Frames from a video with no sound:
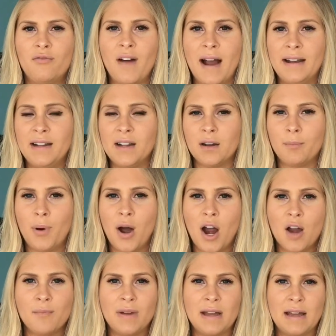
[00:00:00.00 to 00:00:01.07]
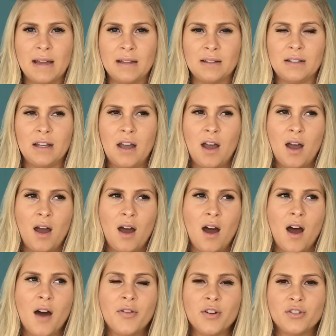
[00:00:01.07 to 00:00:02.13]
finding an apartment,
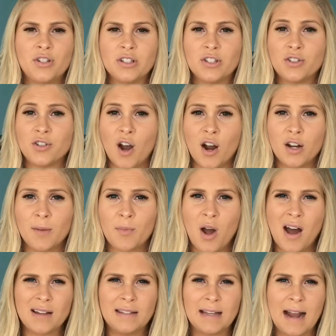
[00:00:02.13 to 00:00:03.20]
other just startup costs.